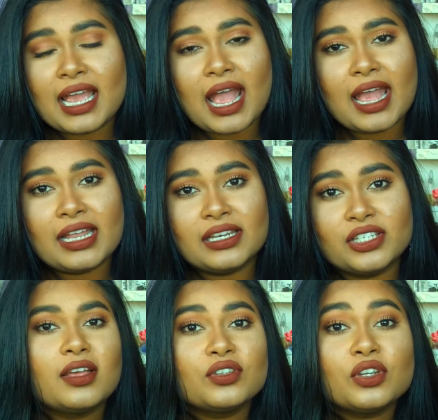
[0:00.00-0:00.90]

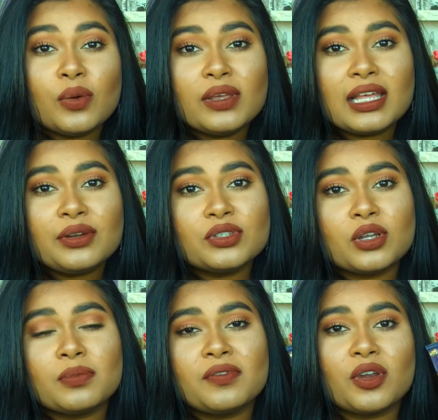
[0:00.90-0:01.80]
and so knowing that it was
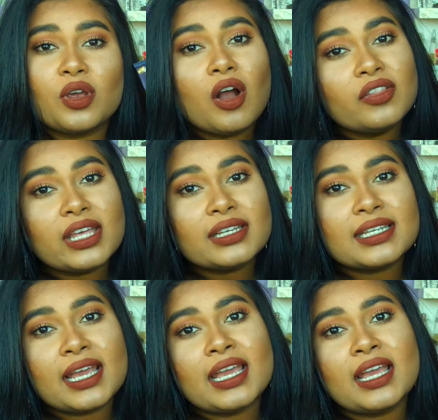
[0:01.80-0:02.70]
going to be very hot that
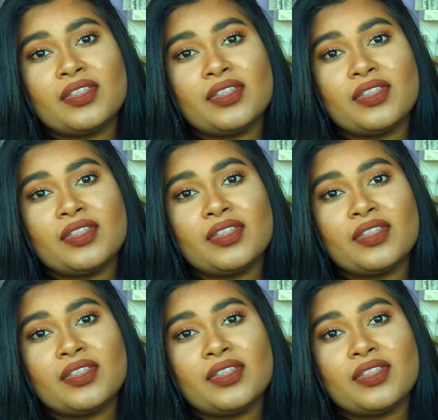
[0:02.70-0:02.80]
day,